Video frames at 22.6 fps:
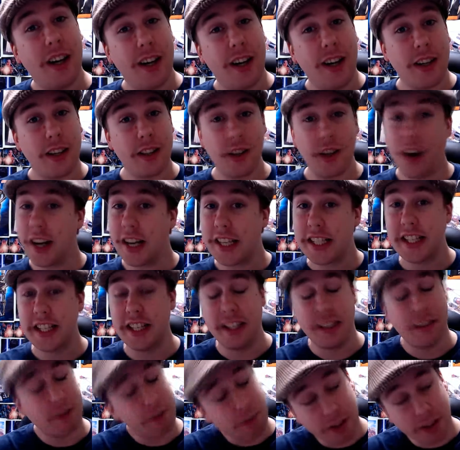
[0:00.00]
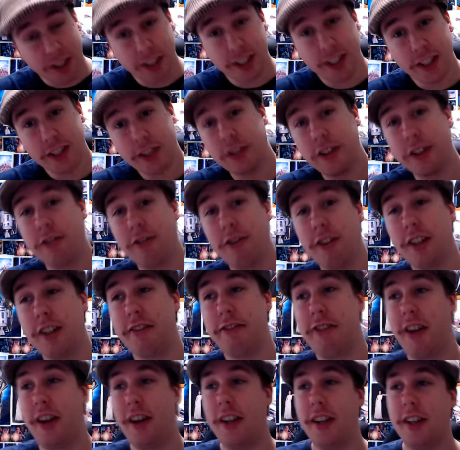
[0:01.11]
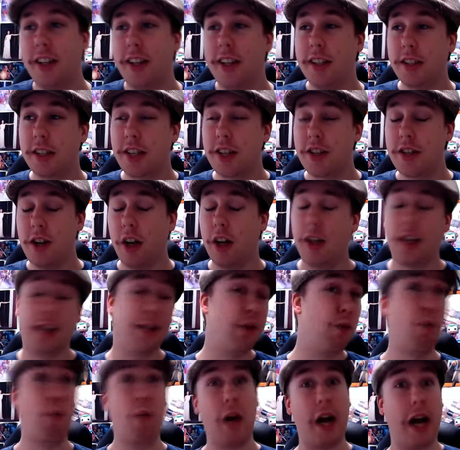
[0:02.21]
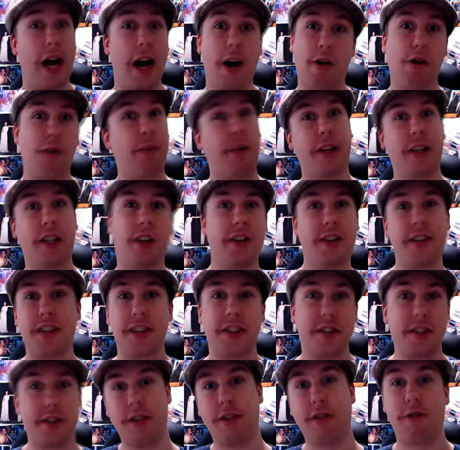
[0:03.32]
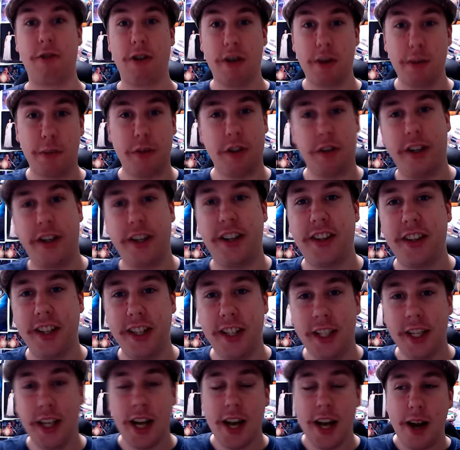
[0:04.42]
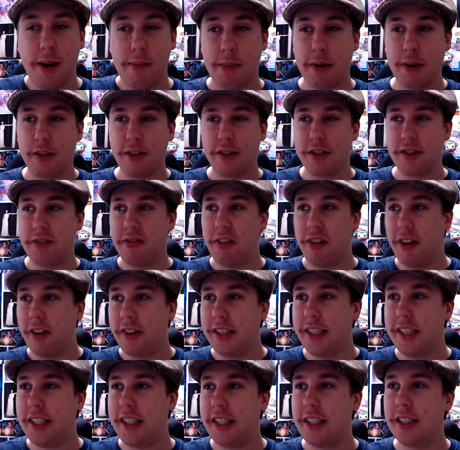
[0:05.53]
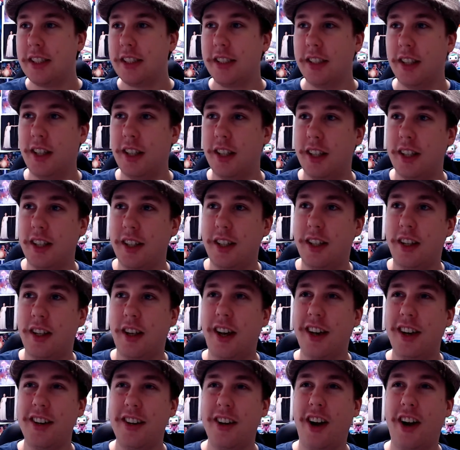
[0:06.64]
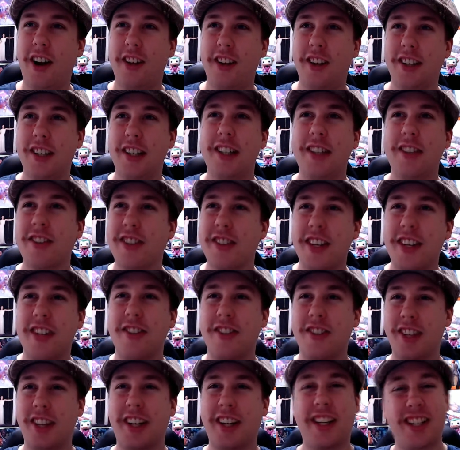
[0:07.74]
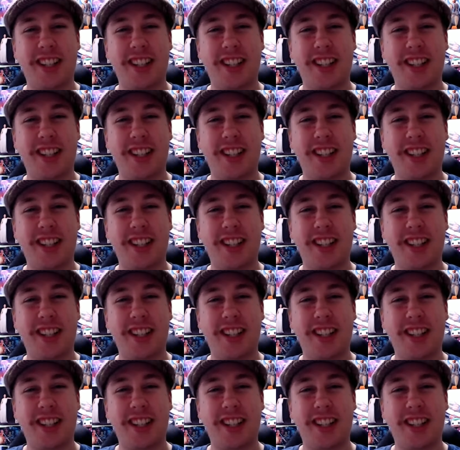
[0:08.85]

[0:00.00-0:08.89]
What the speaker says: Liked it. Really good. Really fun. It's not like, wow, oh my god, this is incredible or anything. But it was very... I don't know. It was like a...